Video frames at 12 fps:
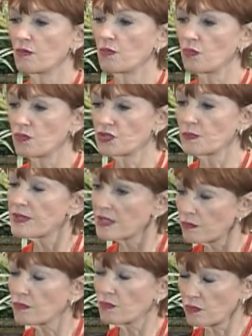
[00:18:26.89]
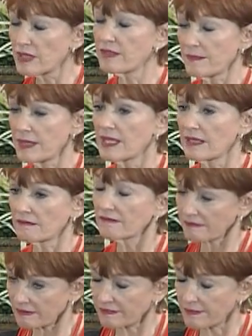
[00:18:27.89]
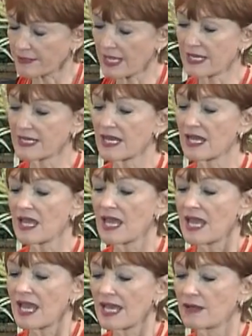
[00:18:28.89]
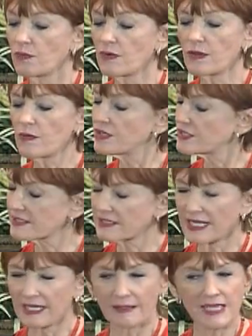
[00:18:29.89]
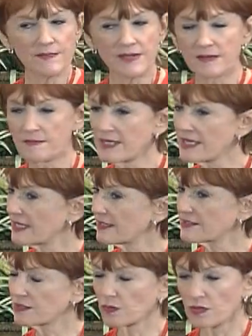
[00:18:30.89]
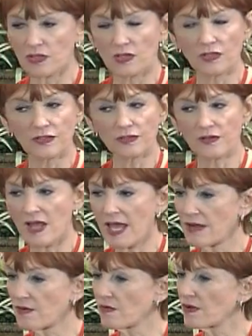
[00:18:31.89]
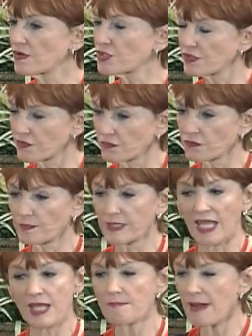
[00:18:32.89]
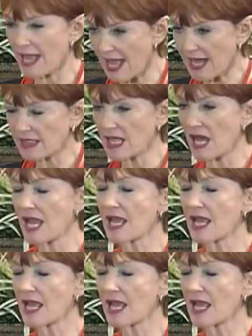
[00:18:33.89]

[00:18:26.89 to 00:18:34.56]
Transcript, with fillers: to be with me from Kenya and we were just like Amy and me against the world, or, and she's became my ally.